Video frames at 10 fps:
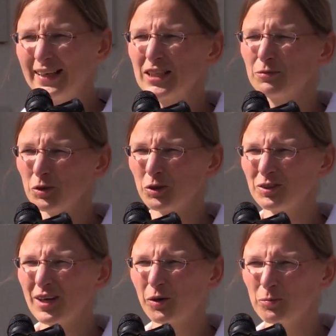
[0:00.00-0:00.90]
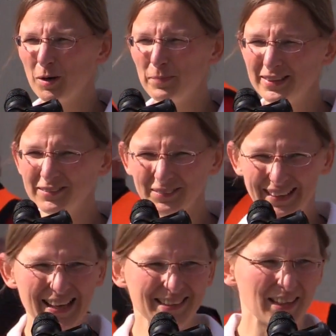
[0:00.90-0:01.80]
I'm here because I'm
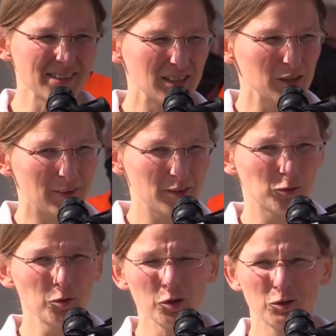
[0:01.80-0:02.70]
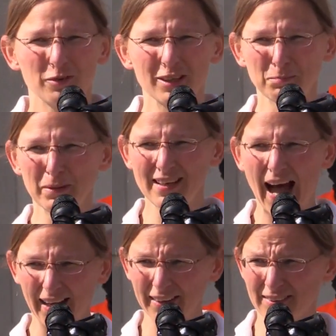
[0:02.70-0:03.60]
furious that an effort is being
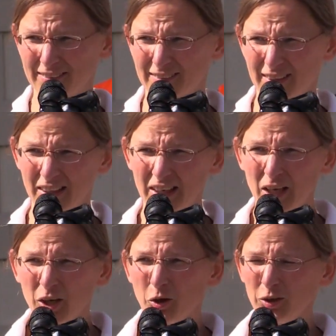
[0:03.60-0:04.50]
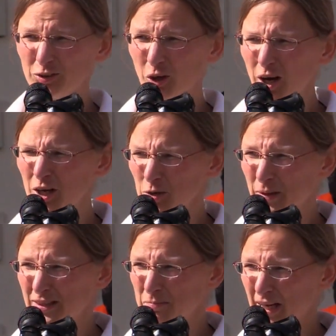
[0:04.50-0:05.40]
made to get control over
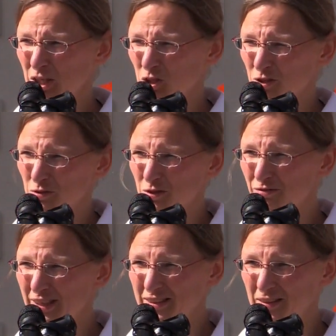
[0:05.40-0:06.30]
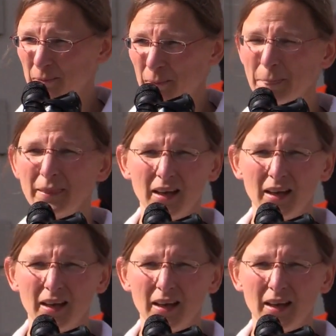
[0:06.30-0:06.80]
people through fear.